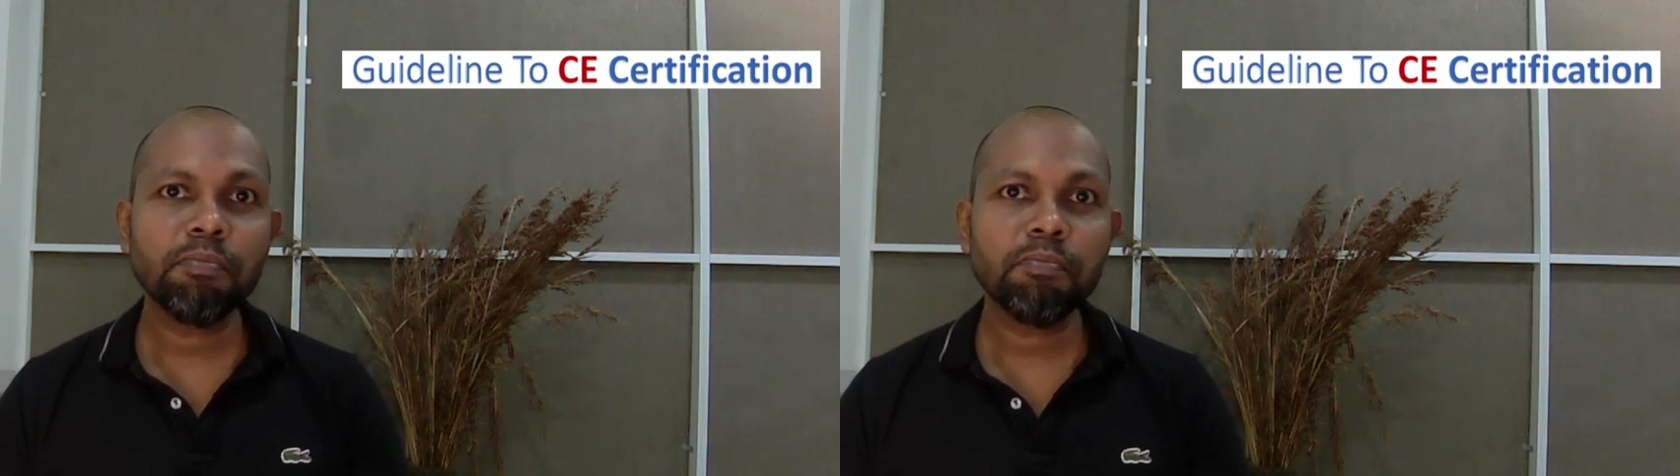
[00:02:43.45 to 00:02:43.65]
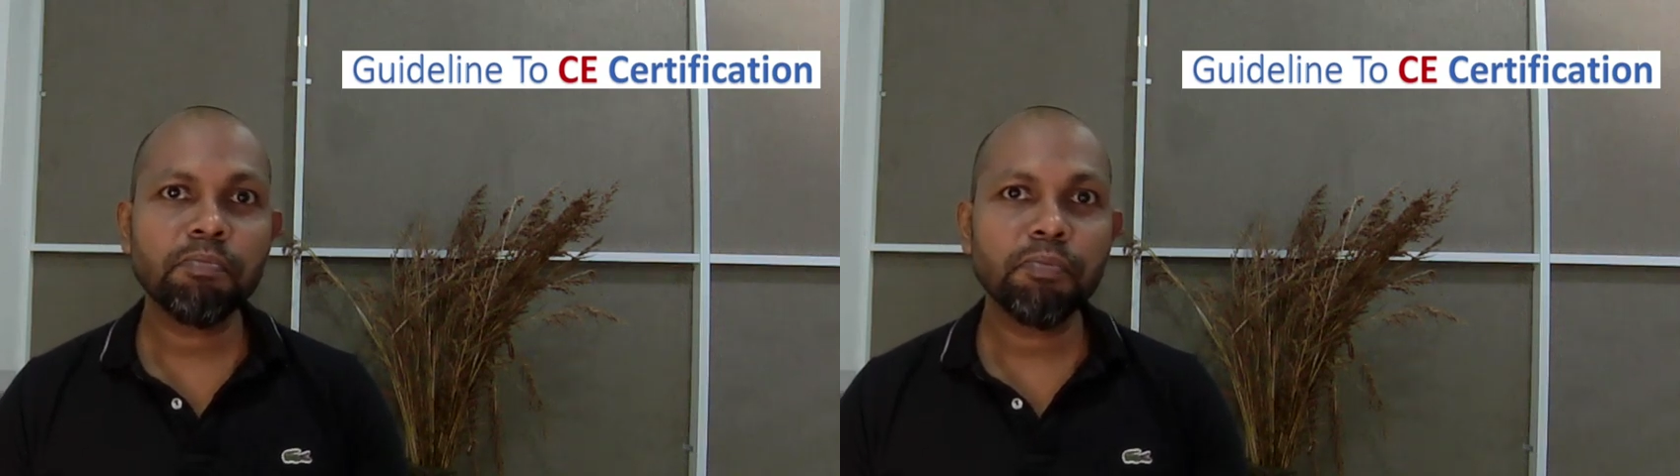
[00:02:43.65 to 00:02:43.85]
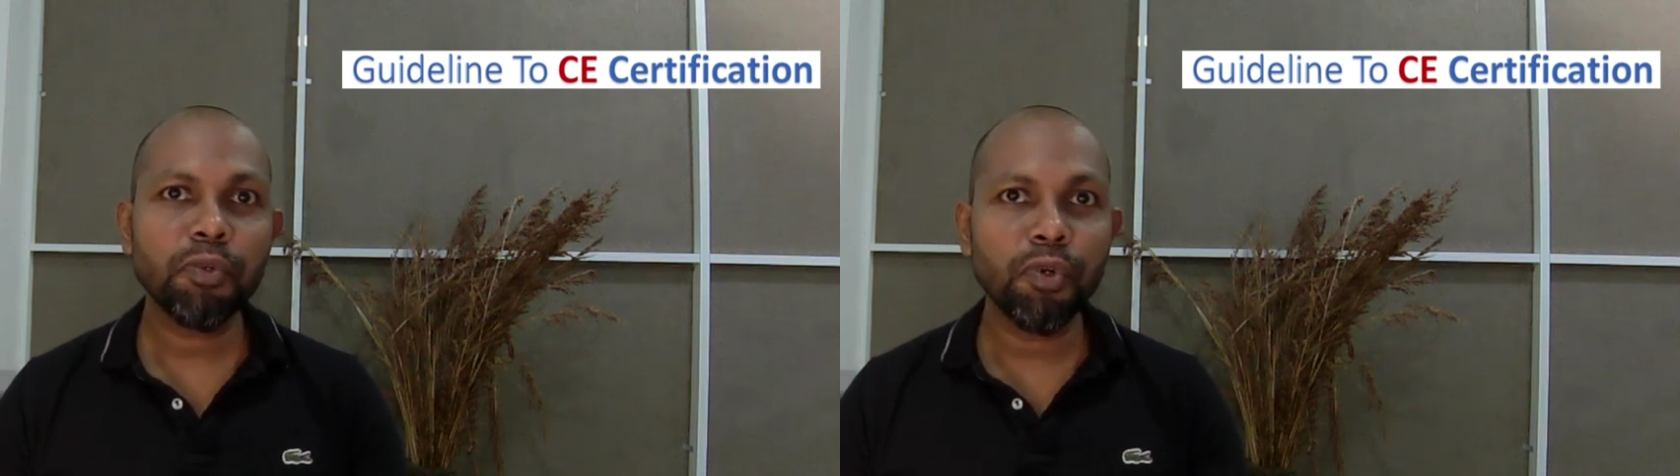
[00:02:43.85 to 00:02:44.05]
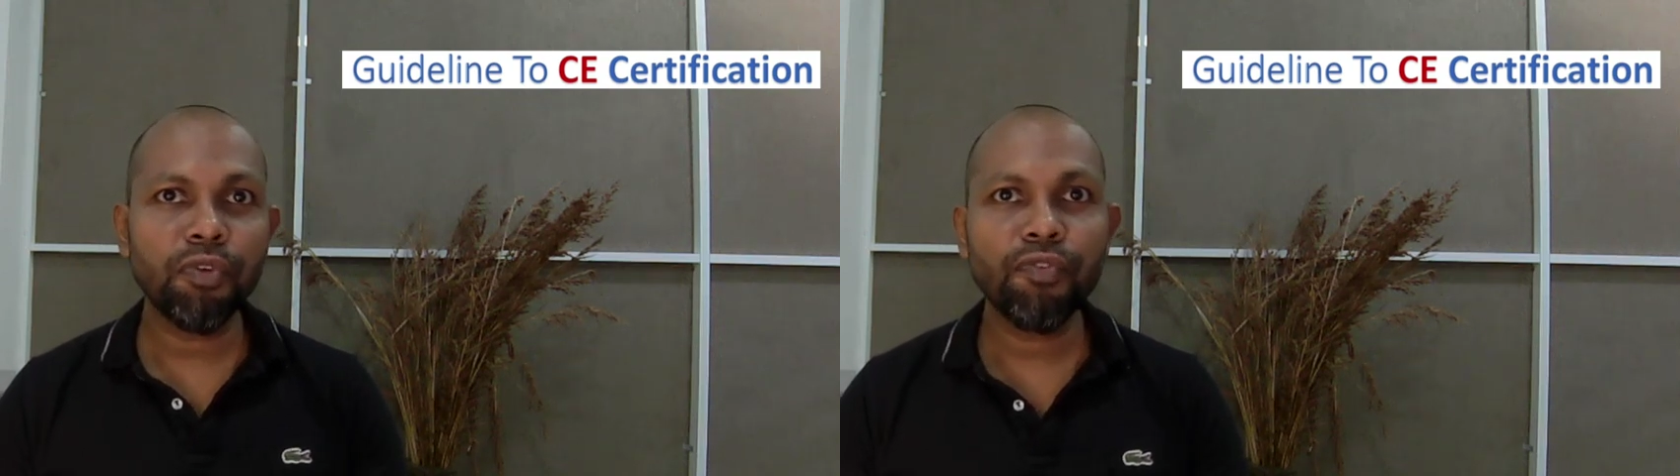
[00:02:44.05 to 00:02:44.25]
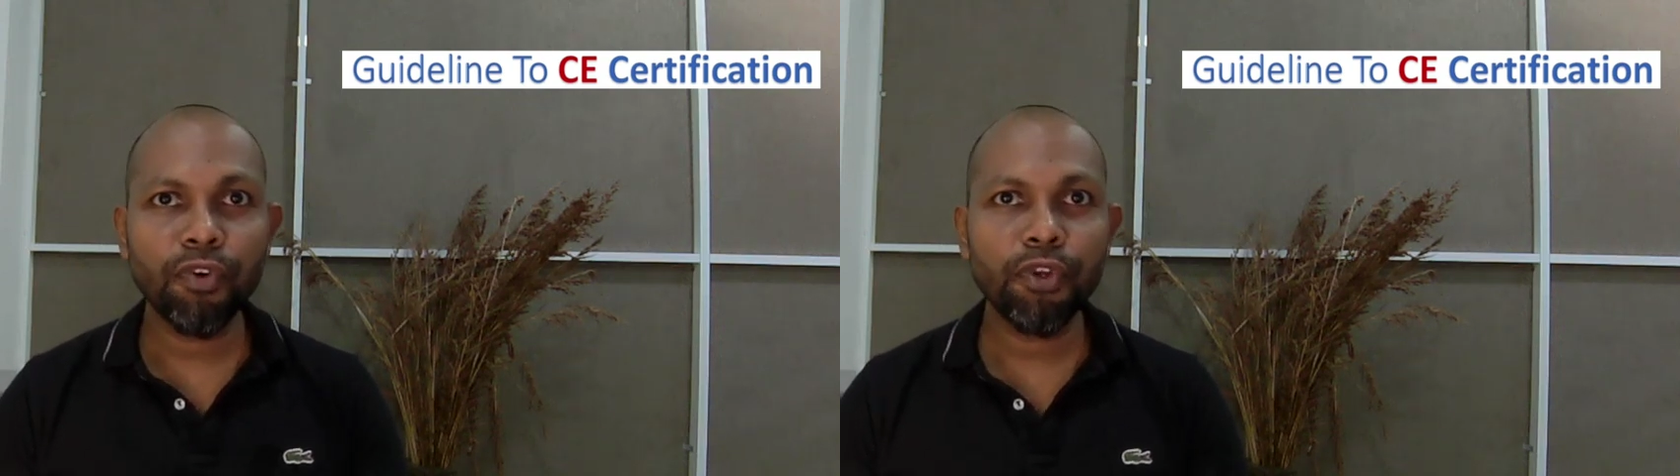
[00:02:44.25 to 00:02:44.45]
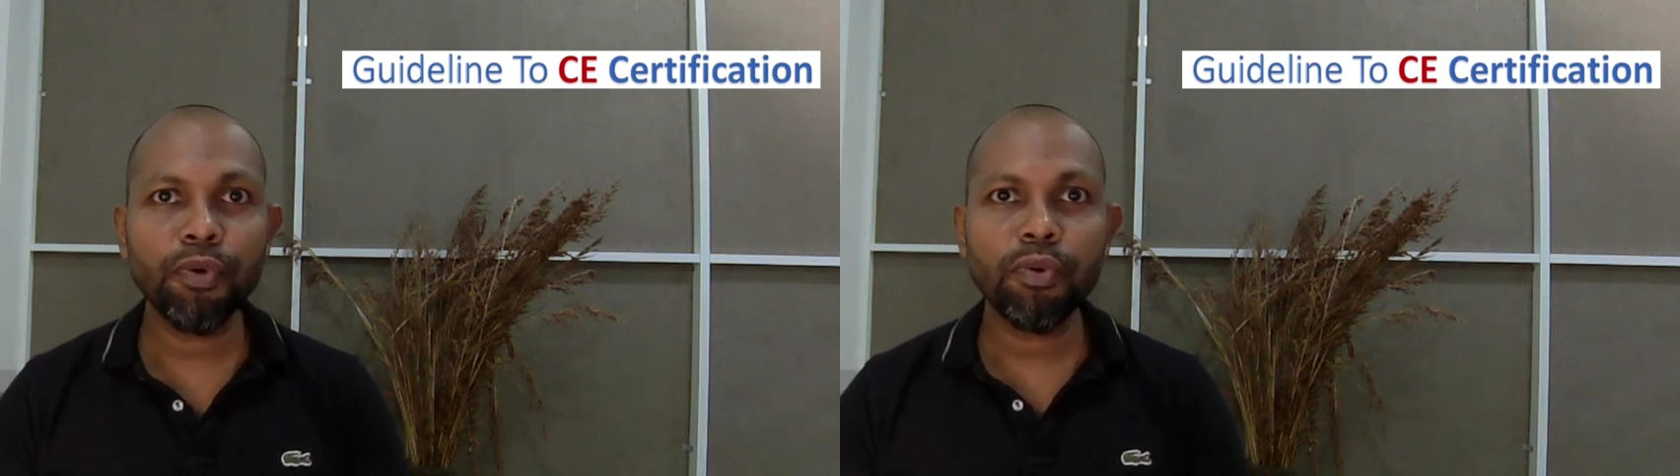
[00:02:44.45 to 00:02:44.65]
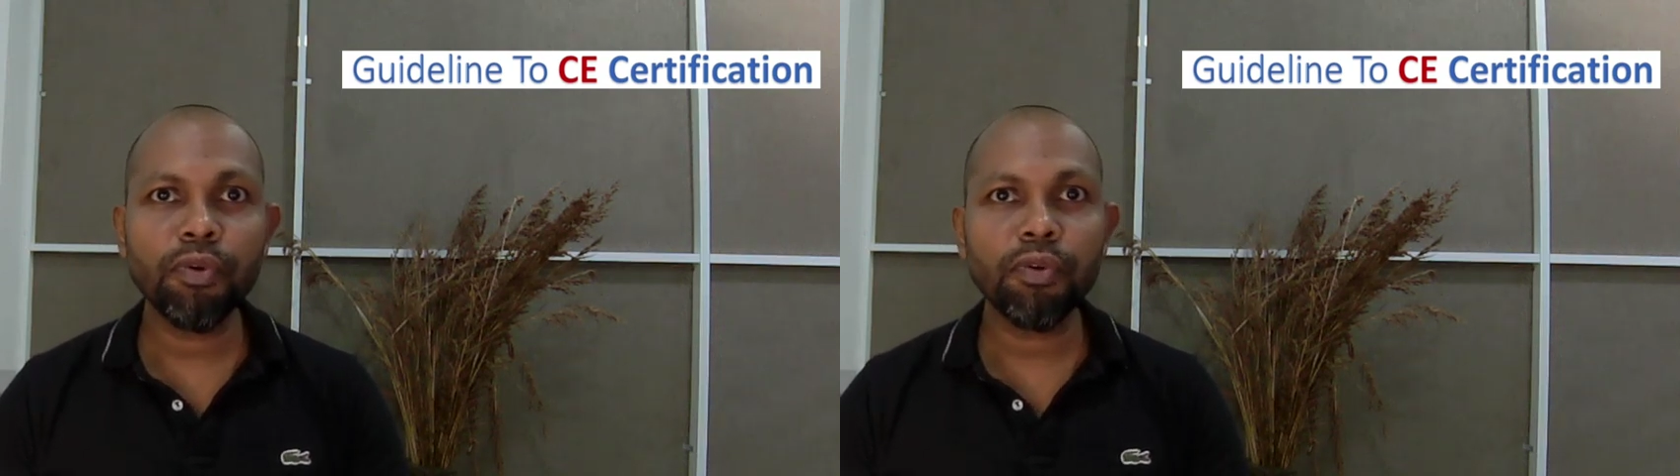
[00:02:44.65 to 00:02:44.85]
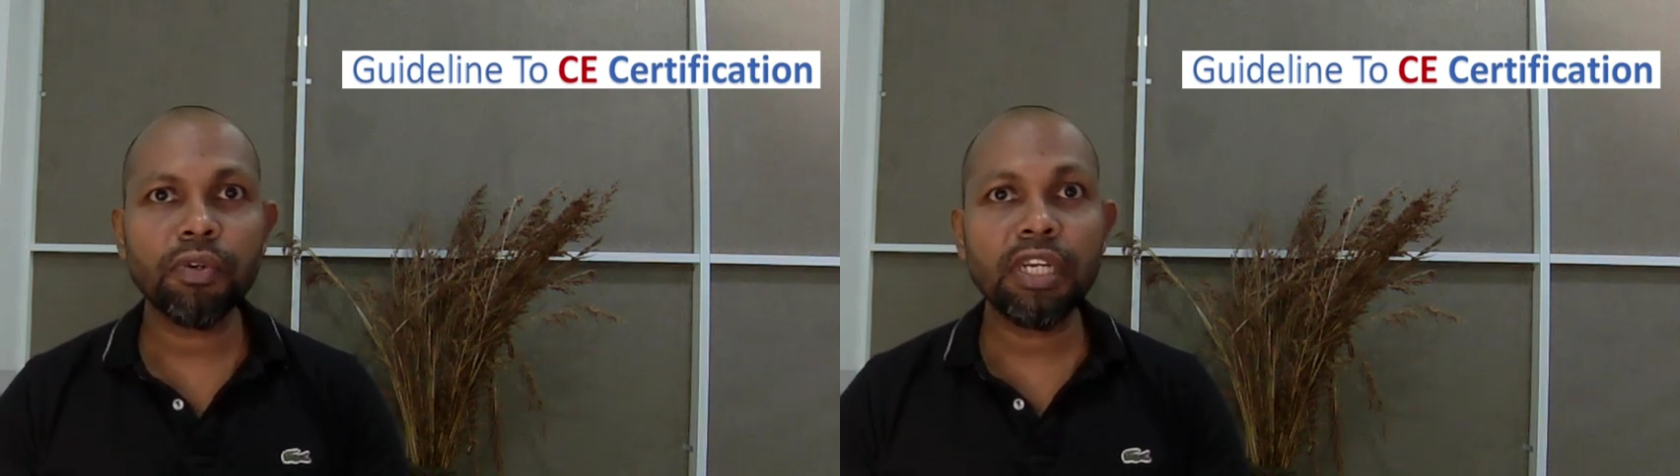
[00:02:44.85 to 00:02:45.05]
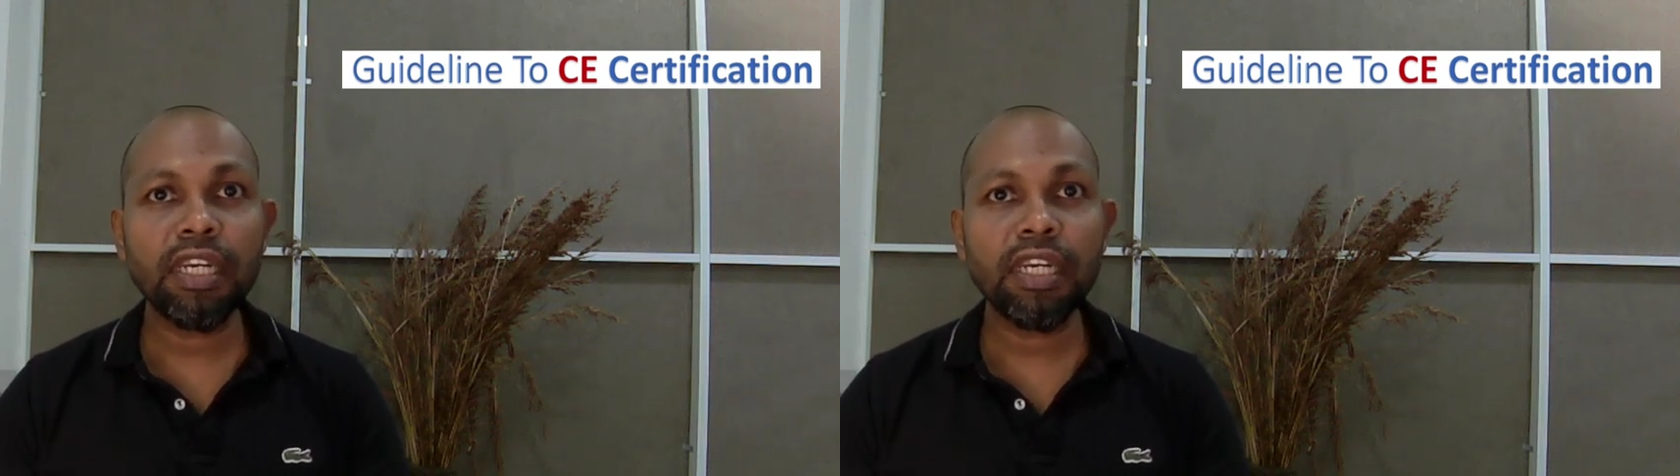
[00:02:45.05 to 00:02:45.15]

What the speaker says: then it's good for